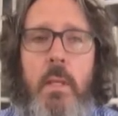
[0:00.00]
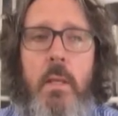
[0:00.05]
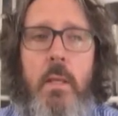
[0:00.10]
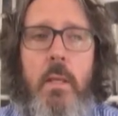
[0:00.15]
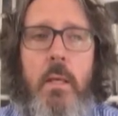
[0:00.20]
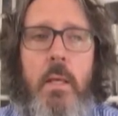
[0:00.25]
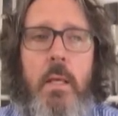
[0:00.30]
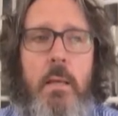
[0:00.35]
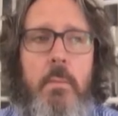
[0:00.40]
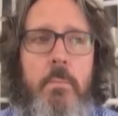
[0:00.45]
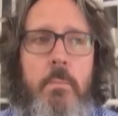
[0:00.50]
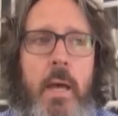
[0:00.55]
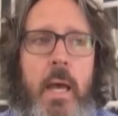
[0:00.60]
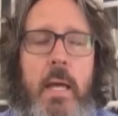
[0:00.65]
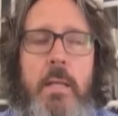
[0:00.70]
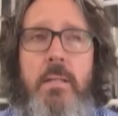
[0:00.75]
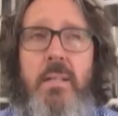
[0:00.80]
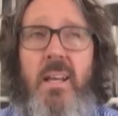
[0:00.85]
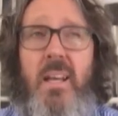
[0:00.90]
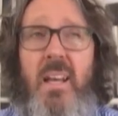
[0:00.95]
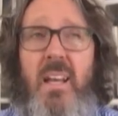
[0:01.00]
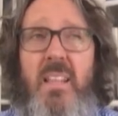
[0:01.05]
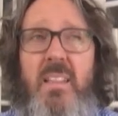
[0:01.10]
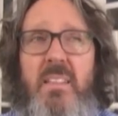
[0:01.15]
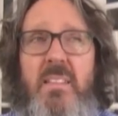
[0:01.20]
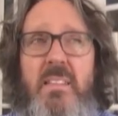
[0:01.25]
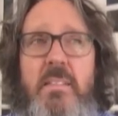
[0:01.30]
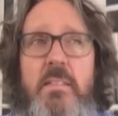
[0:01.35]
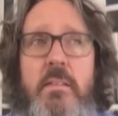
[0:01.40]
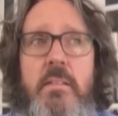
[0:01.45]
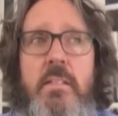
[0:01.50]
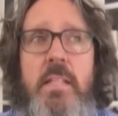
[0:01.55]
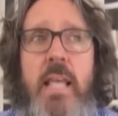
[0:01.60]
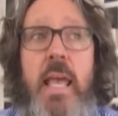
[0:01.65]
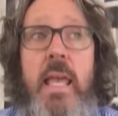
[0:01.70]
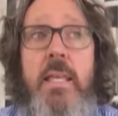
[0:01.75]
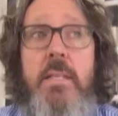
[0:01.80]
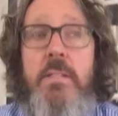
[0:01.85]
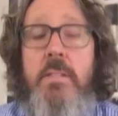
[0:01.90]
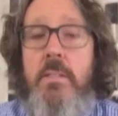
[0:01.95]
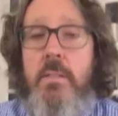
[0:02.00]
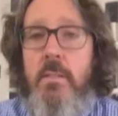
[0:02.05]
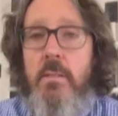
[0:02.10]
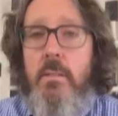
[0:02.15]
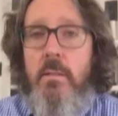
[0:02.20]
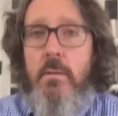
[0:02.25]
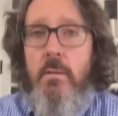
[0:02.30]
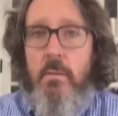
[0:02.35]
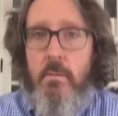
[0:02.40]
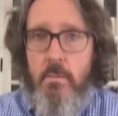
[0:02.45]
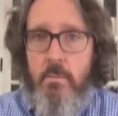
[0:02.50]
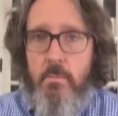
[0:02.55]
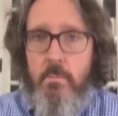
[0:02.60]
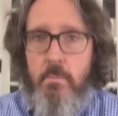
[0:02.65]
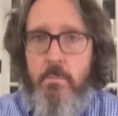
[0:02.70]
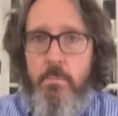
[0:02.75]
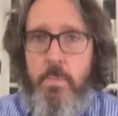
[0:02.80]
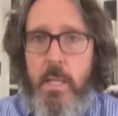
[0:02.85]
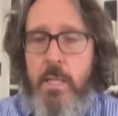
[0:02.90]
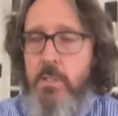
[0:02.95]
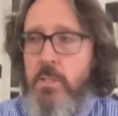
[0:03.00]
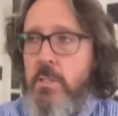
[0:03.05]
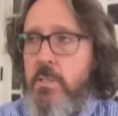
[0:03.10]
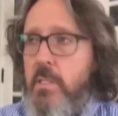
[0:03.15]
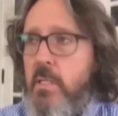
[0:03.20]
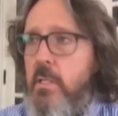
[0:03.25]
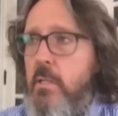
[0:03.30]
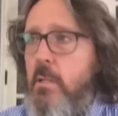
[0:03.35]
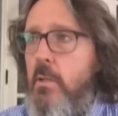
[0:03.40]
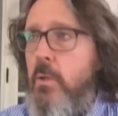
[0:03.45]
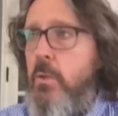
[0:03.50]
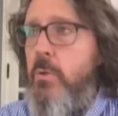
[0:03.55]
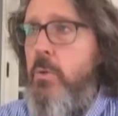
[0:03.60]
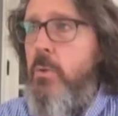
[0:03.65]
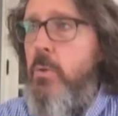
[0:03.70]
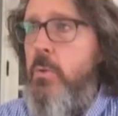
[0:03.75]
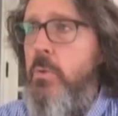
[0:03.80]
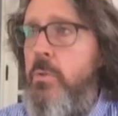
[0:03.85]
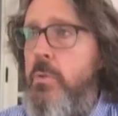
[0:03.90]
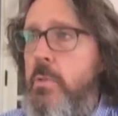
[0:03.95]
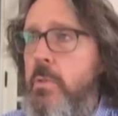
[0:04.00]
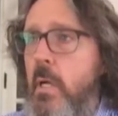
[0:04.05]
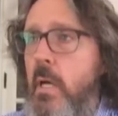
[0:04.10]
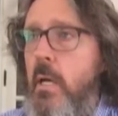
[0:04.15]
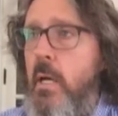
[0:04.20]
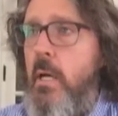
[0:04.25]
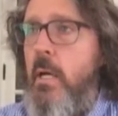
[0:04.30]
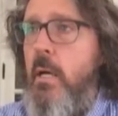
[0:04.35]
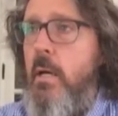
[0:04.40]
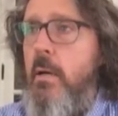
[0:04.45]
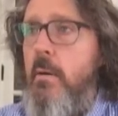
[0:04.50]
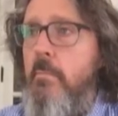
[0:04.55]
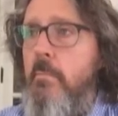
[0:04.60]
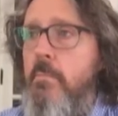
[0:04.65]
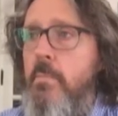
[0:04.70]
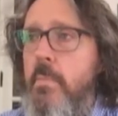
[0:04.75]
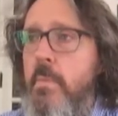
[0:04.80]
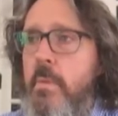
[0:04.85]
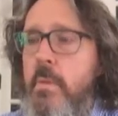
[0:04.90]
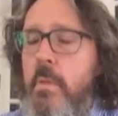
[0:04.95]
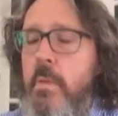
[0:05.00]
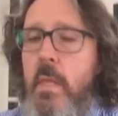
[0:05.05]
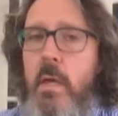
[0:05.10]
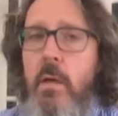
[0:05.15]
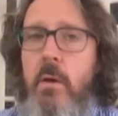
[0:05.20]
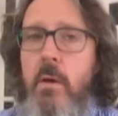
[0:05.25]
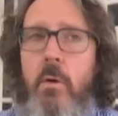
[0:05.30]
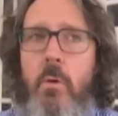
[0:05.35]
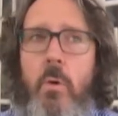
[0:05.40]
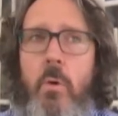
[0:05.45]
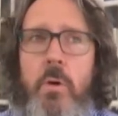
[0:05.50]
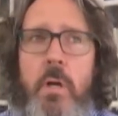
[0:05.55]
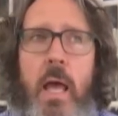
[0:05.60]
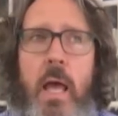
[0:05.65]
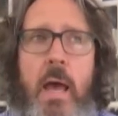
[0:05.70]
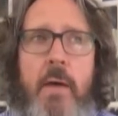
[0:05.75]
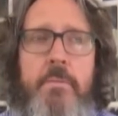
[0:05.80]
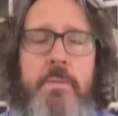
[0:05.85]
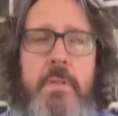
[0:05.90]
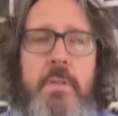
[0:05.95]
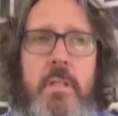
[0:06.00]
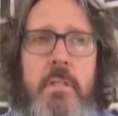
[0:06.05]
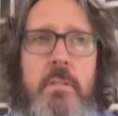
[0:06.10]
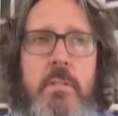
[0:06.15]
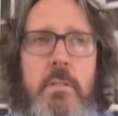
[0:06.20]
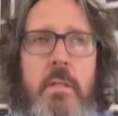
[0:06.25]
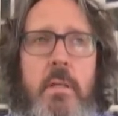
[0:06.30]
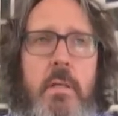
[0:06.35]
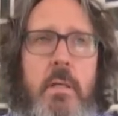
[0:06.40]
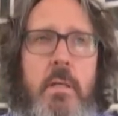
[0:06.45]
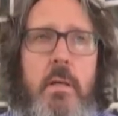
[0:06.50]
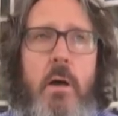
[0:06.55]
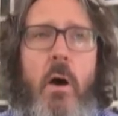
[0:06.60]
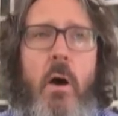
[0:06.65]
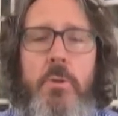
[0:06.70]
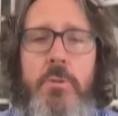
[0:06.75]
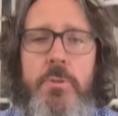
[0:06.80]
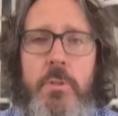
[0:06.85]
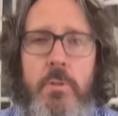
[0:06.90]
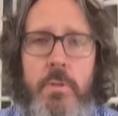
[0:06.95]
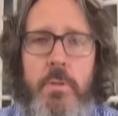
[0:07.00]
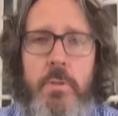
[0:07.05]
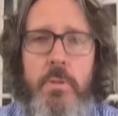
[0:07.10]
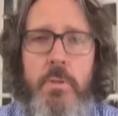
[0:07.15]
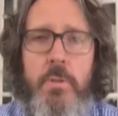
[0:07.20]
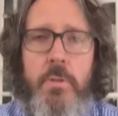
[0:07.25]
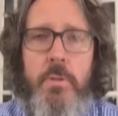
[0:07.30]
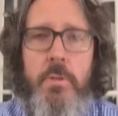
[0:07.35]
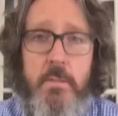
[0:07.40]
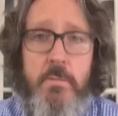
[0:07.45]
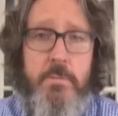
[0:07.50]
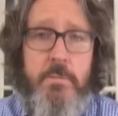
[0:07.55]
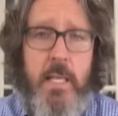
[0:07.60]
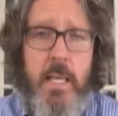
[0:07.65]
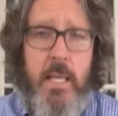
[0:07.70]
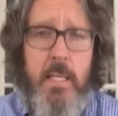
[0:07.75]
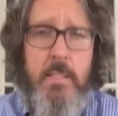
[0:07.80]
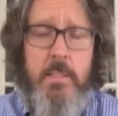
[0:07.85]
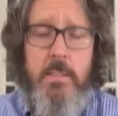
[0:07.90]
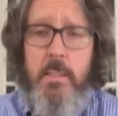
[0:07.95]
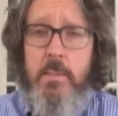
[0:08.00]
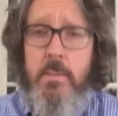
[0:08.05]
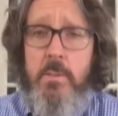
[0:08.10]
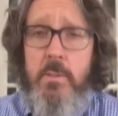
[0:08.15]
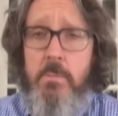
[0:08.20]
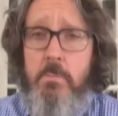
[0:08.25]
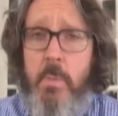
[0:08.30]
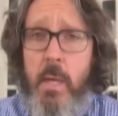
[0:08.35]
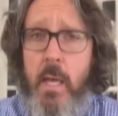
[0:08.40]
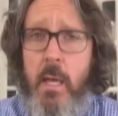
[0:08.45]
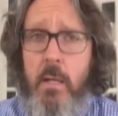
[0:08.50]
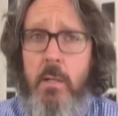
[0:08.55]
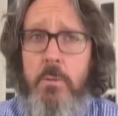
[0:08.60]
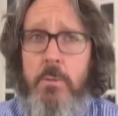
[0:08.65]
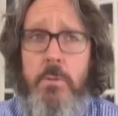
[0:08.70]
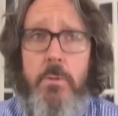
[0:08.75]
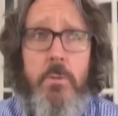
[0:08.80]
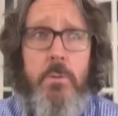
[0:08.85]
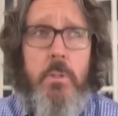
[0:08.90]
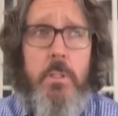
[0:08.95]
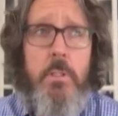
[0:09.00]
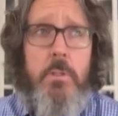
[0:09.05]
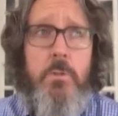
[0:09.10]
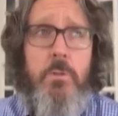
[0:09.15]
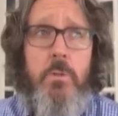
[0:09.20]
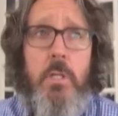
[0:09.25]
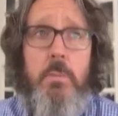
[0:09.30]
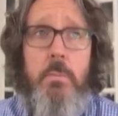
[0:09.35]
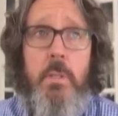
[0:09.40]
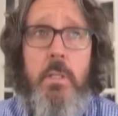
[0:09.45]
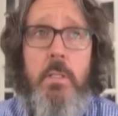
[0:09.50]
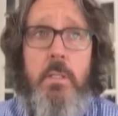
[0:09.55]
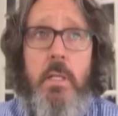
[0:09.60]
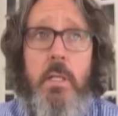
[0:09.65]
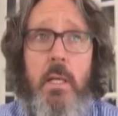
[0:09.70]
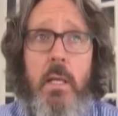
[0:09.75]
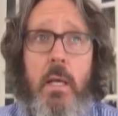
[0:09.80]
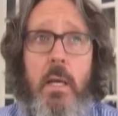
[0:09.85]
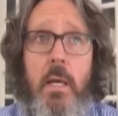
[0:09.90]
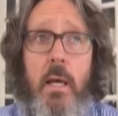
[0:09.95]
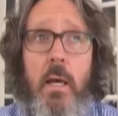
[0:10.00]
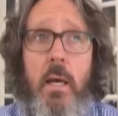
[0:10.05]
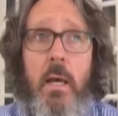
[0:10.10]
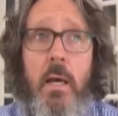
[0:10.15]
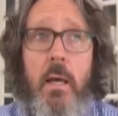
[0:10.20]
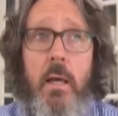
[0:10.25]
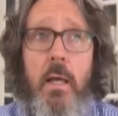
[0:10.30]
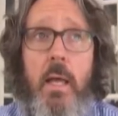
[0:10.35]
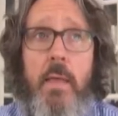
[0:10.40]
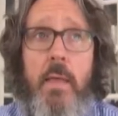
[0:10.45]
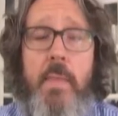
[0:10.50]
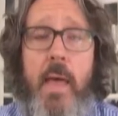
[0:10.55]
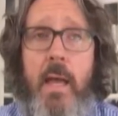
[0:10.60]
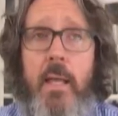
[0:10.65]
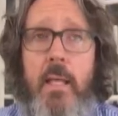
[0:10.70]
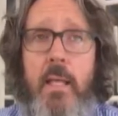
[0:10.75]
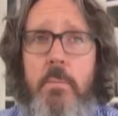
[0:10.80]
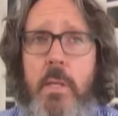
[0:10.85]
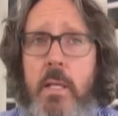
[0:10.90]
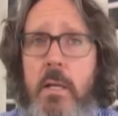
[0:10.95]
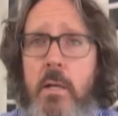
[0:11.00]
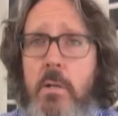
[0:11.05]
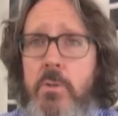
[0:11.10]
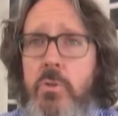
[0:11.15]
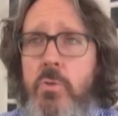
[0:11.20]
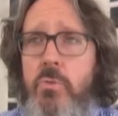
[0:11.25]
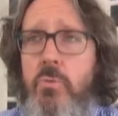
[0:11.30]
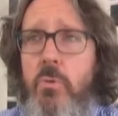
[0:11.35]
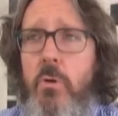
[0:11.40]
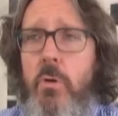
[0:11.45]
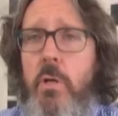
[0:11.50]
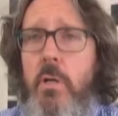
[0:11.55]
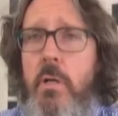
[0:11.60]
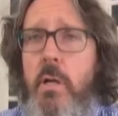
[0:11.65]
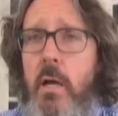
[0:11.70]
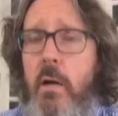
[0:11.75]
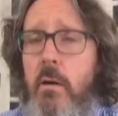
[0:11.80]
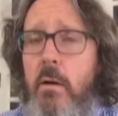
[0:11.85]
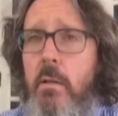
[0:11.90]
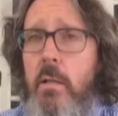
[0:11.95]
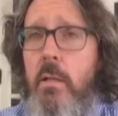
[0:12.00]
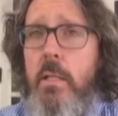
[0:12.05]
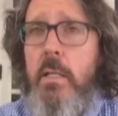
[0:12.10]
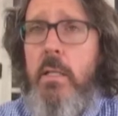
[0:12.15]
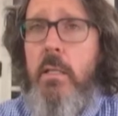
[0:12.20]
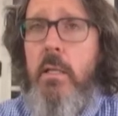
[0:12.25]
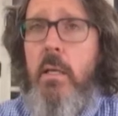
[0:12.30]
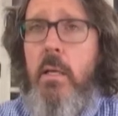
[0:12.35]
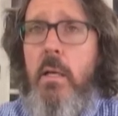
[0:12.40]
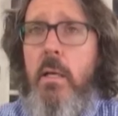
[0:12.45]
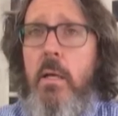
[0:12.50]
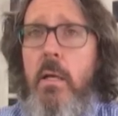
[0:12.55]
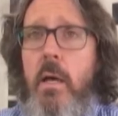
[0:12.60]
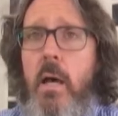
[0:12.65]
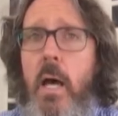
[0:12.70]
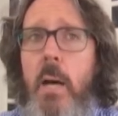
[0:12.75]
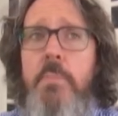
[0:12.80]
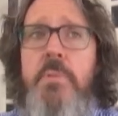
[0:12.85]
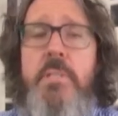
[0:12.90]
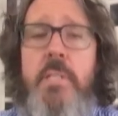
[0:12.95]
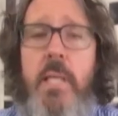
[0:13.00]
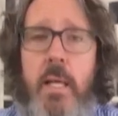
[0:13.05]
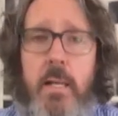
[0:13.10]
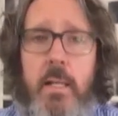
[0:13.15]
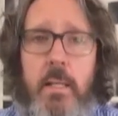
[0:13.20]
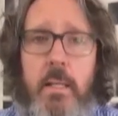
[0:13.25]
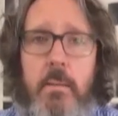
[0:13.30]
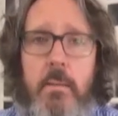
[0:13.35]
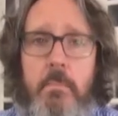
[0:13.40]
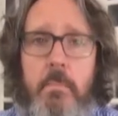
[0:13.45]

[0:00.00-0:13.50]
impact. Taste. Patients can lose or have this altered their sense of taste and smell during treatment. And that can be an extraordinarily upsetting